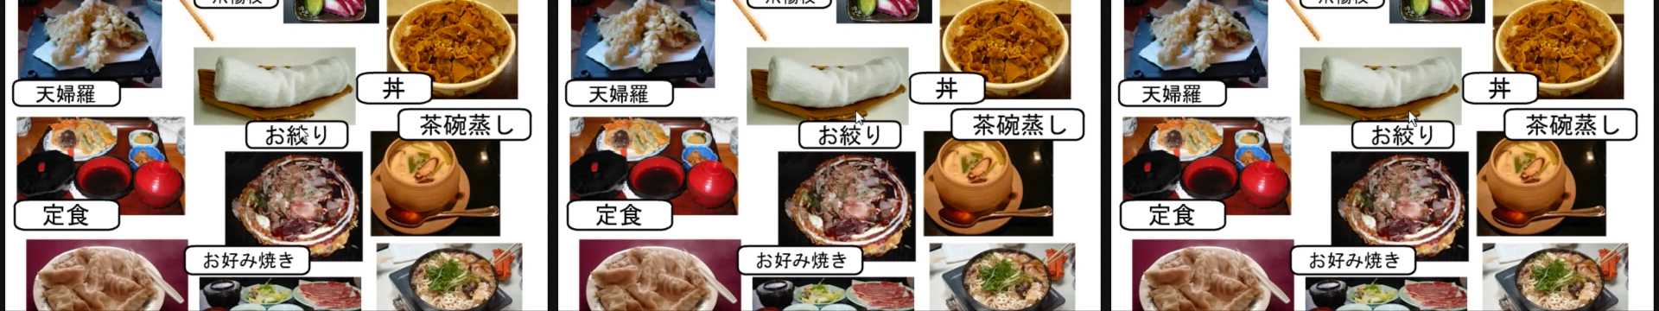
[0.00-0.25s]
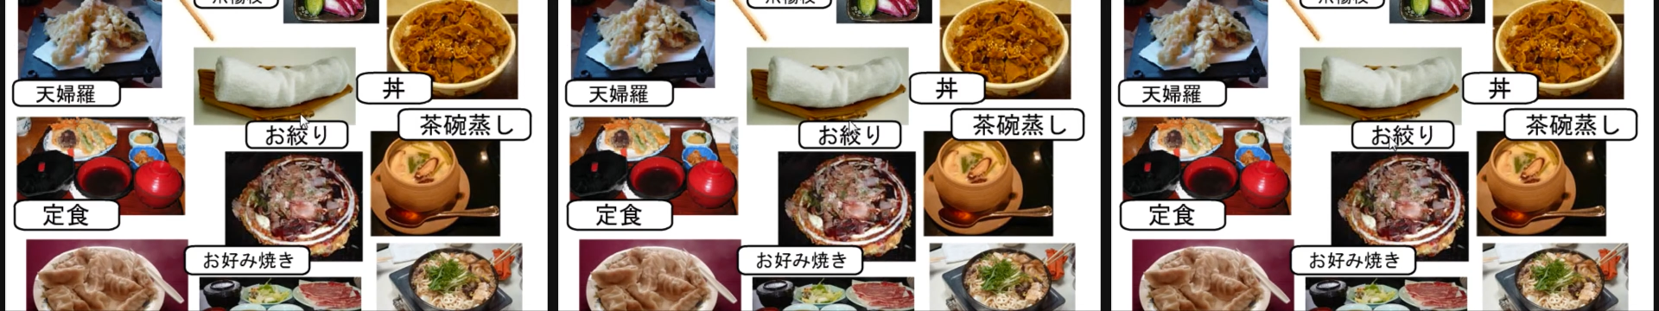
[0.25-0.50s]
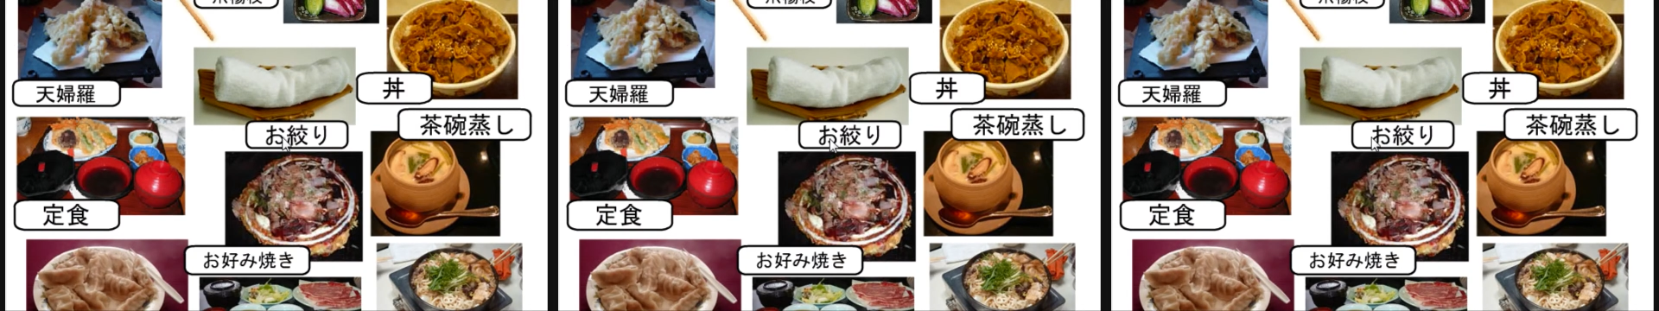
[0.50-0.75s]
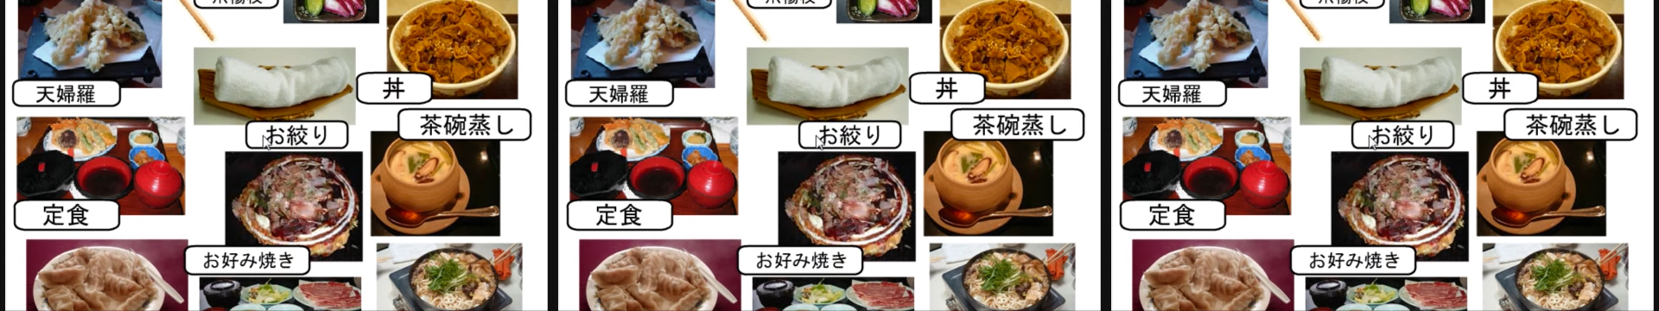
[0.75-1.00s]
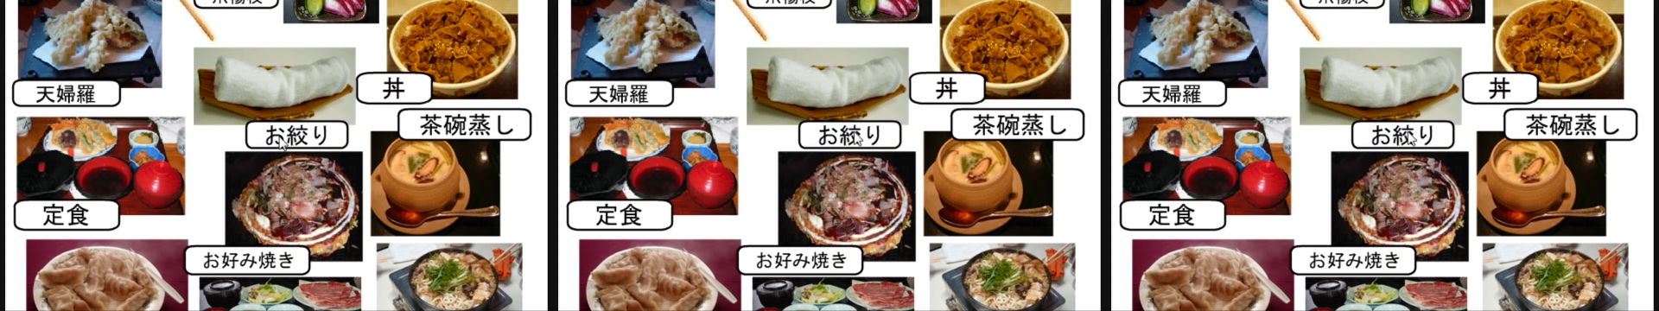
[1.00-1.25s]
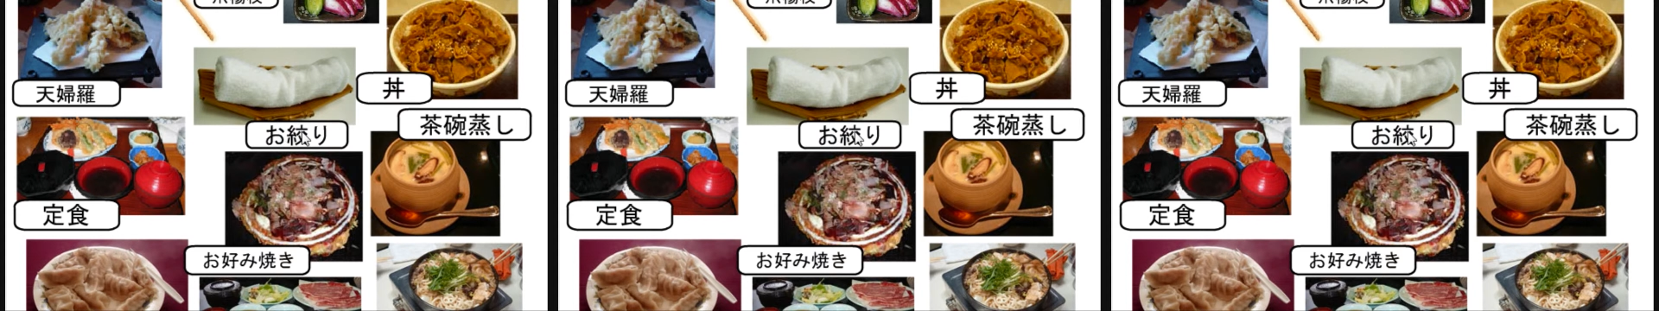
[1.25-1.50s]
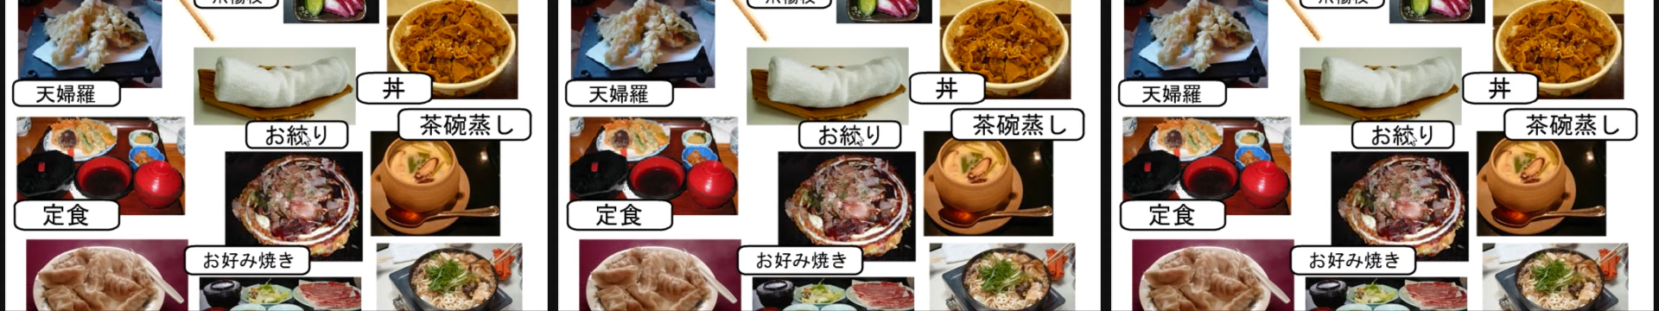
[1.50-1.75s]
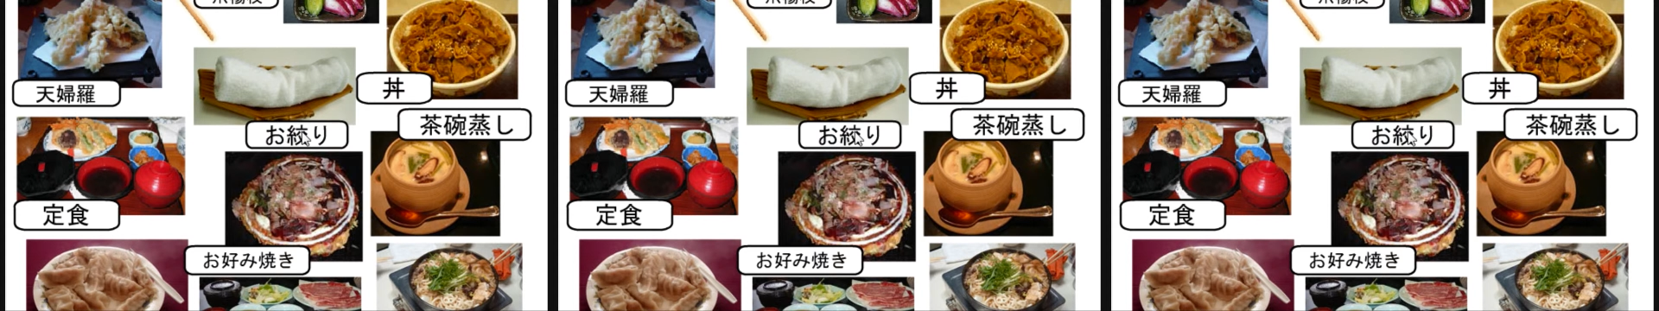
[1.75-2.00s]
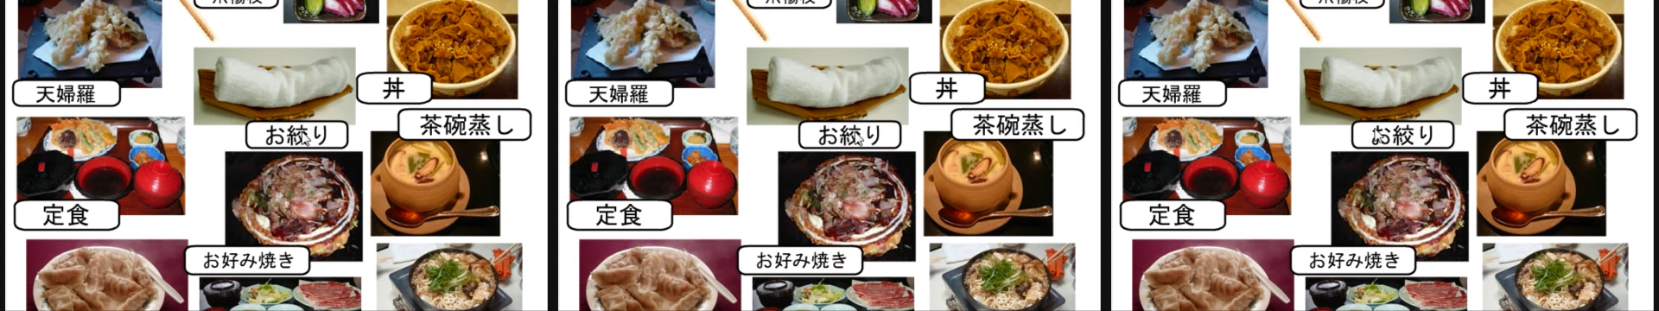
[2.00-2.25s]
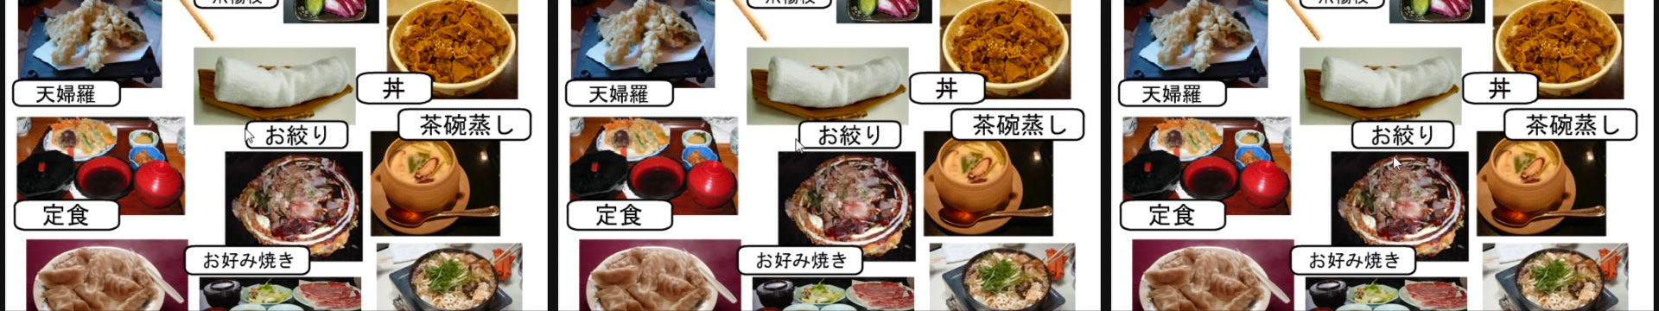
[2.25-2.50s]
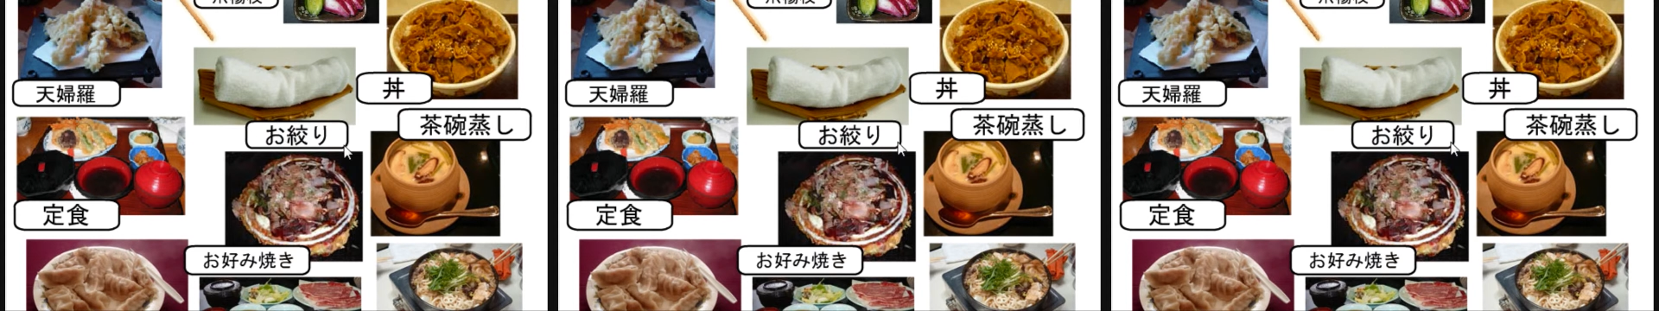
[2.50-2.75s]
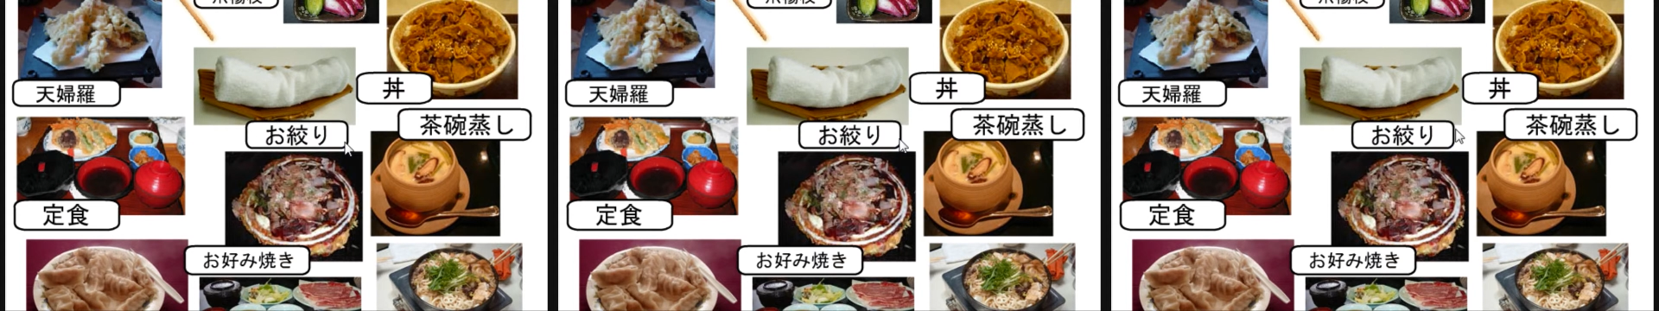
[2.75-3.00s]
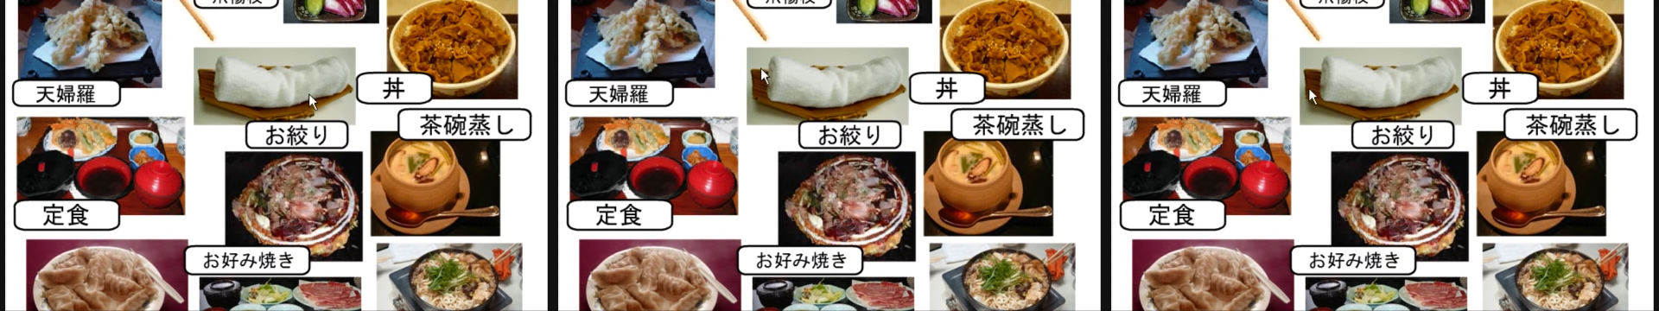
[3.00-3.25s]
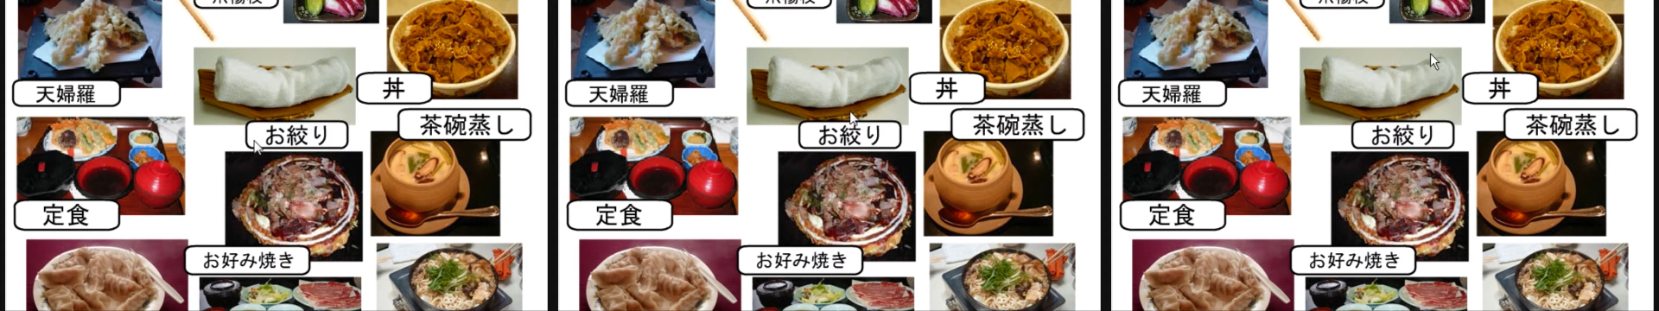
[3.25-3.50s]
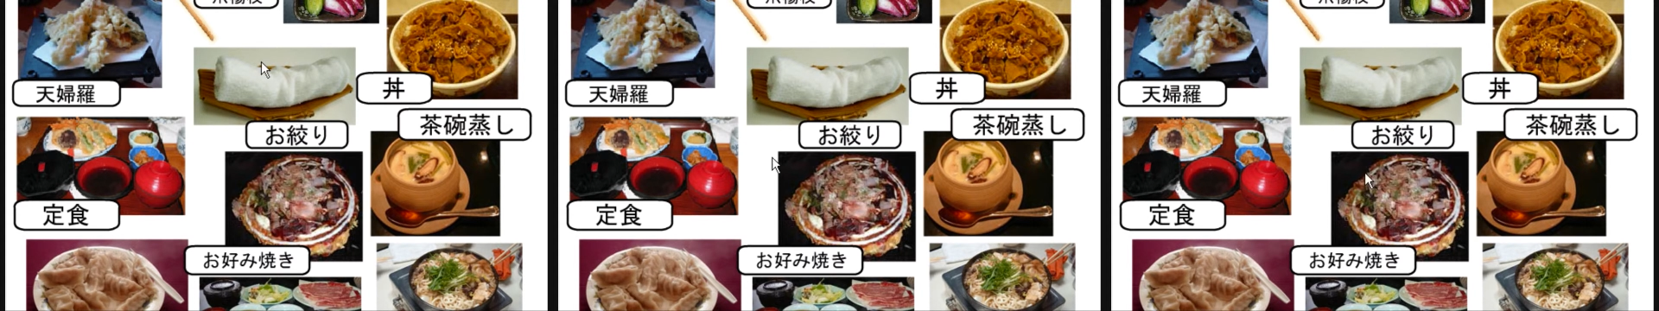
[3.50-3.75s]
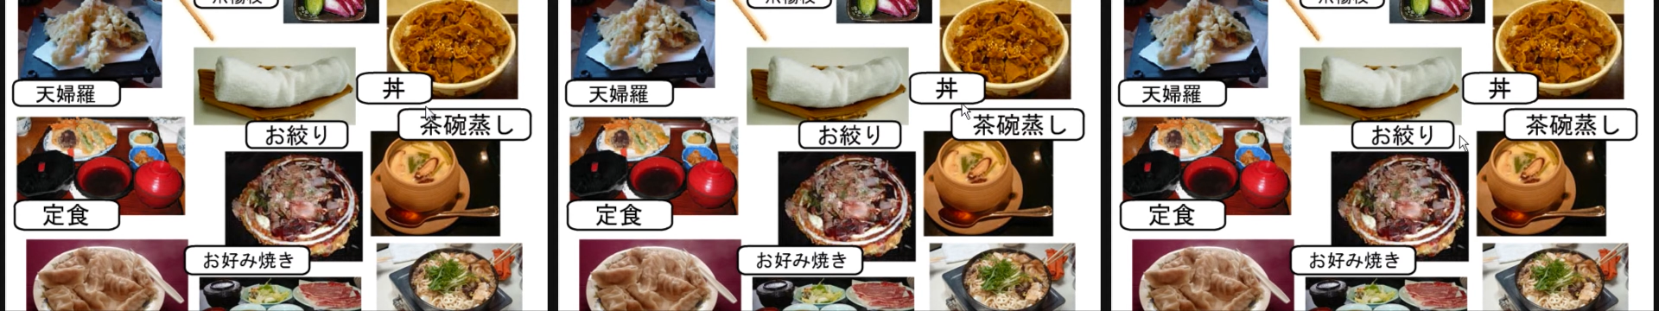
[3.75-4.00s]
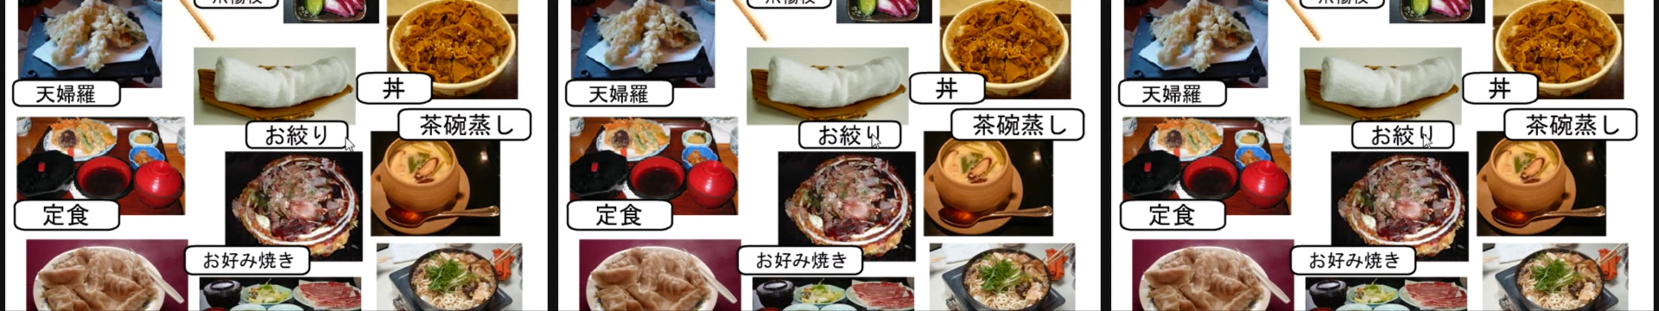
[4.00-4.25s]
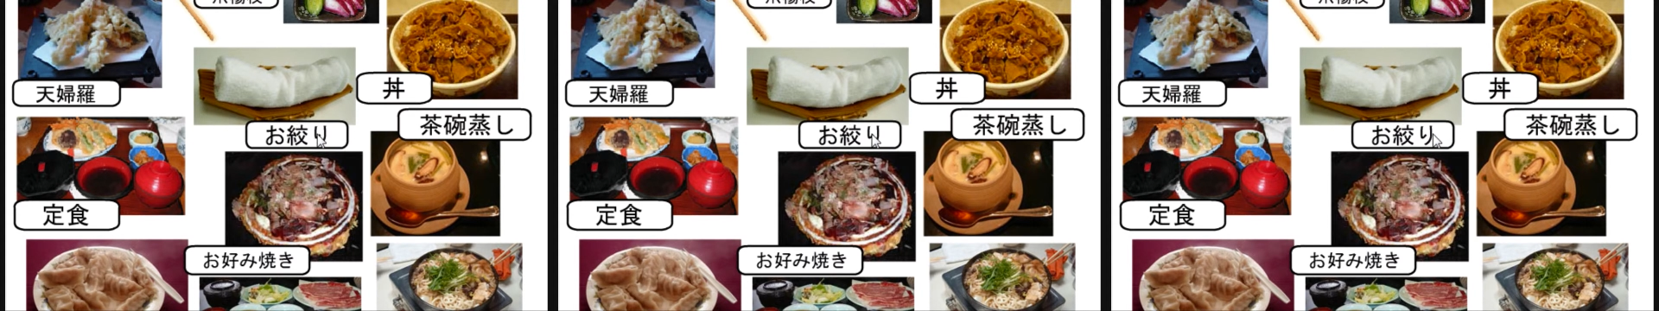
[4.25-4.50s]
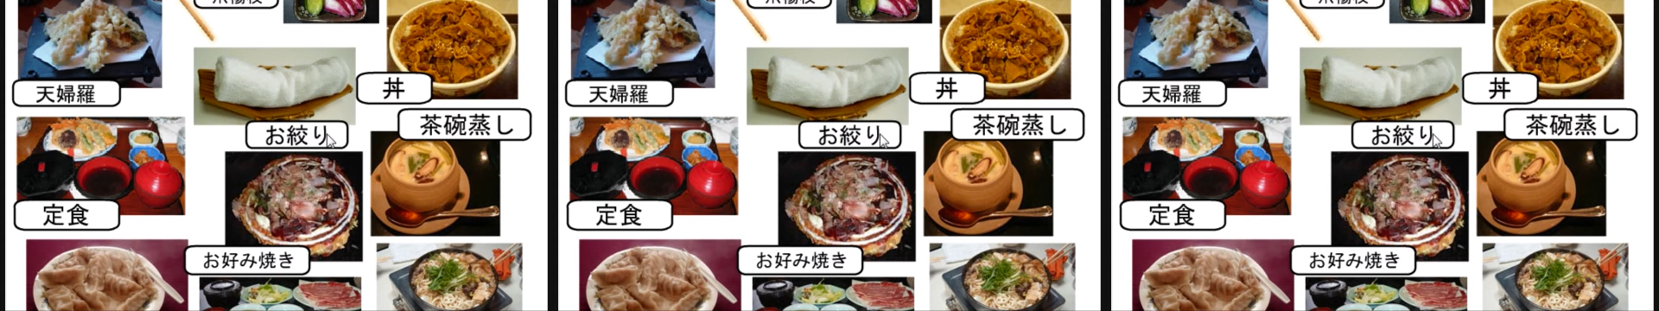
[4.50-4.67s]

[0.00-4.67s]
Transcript: No face is visible, so there are no lips to read.